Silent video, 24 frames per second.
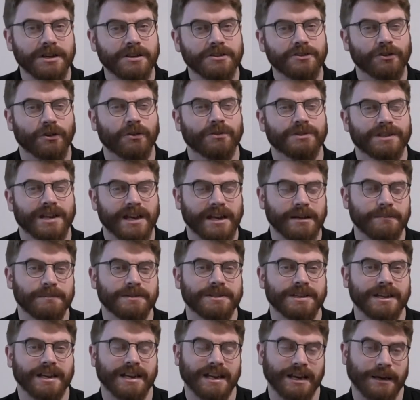controls any
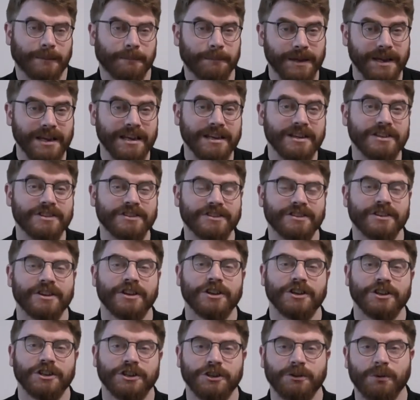particular piece.
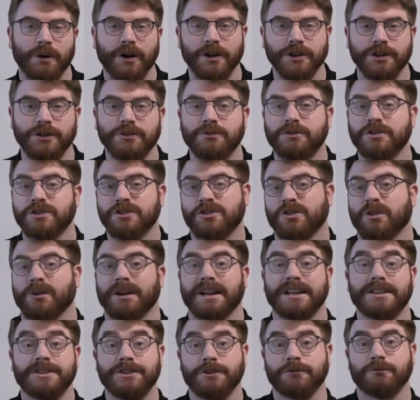You control
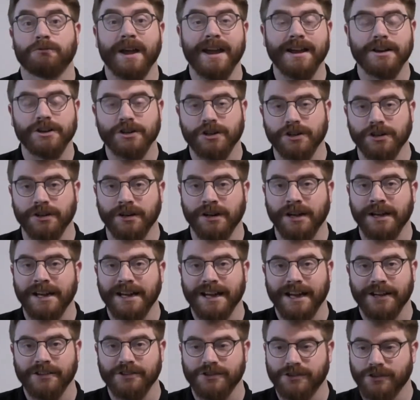a direction.
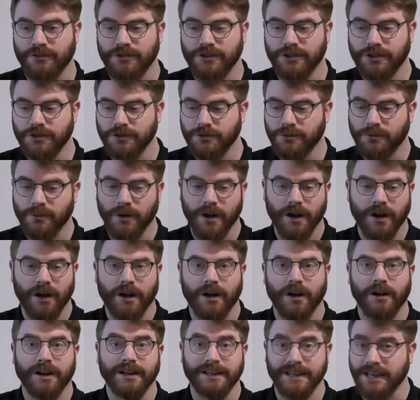And so you
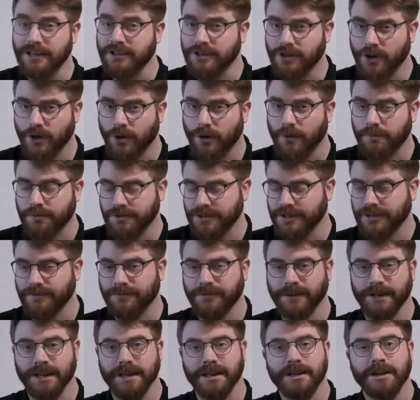are, again,
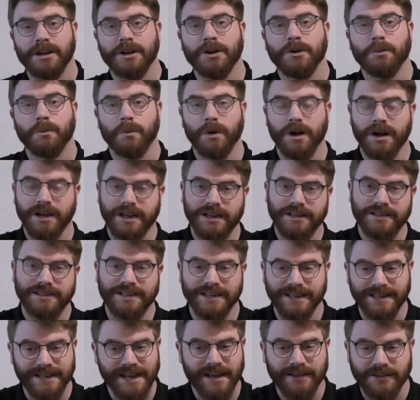cooperatively working
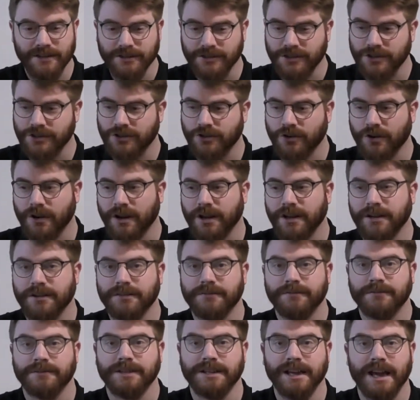together to try
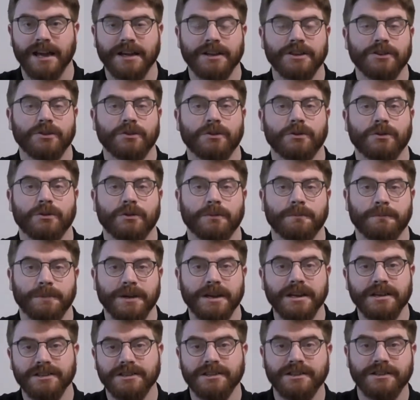and get your
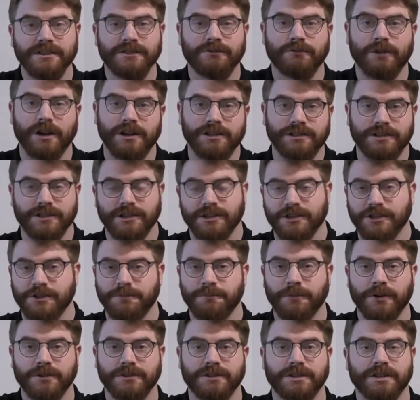pieces right to the
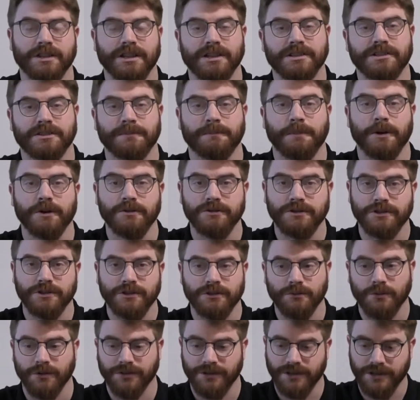spots that they're supposed
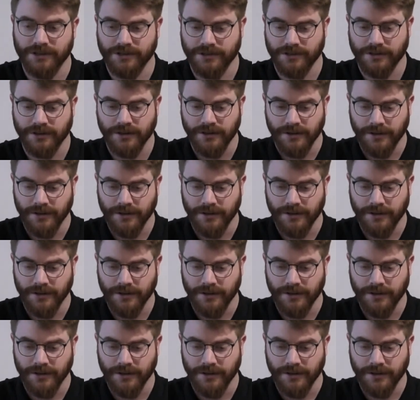to on this